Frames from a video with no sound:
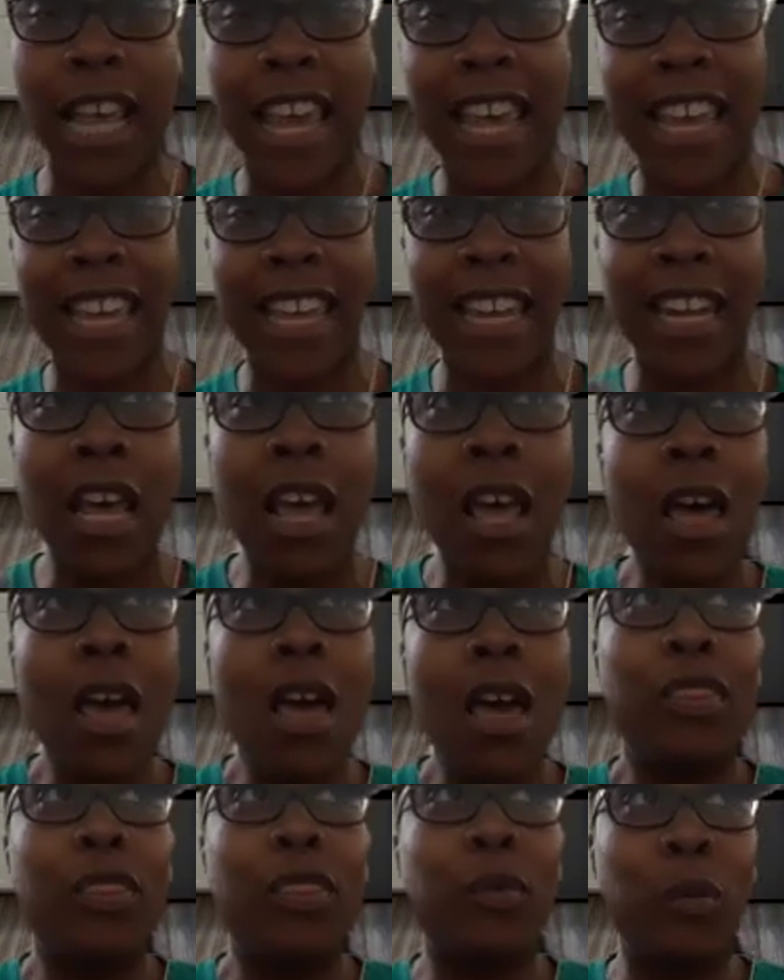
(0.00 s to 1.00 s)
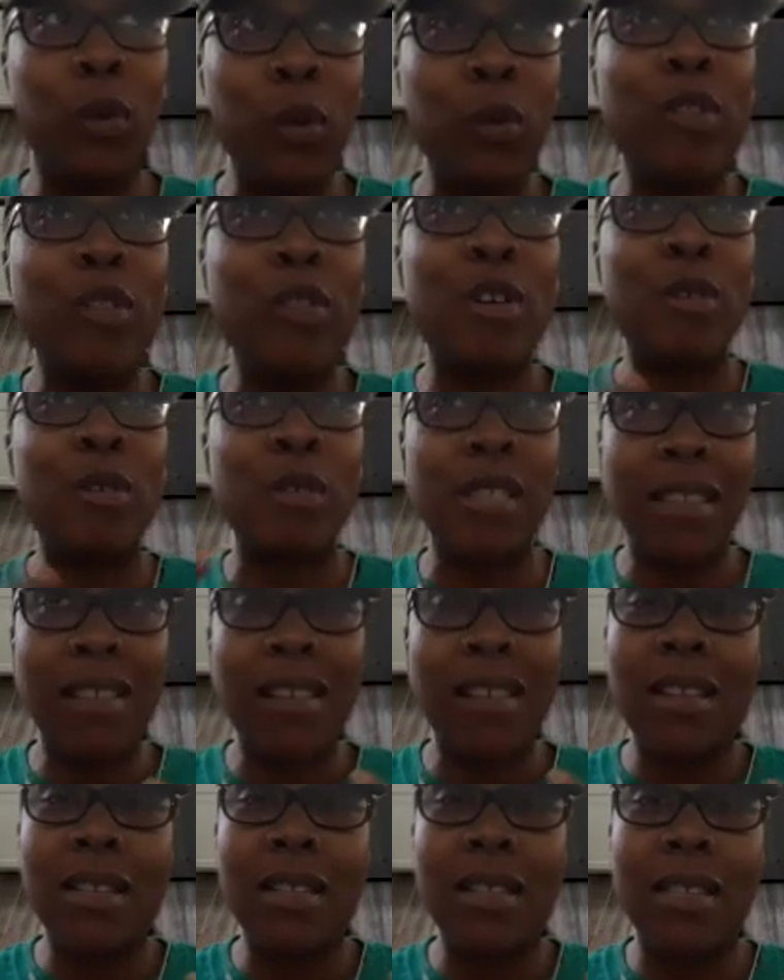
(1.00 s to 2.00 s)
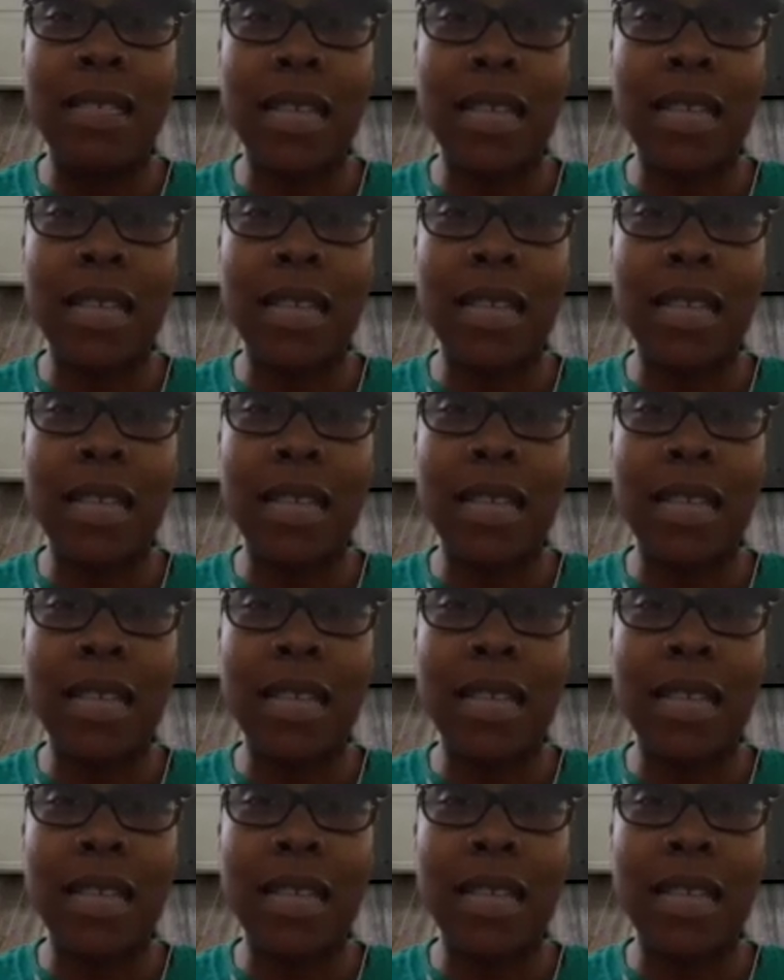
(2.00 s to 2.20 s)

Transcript: And through those things,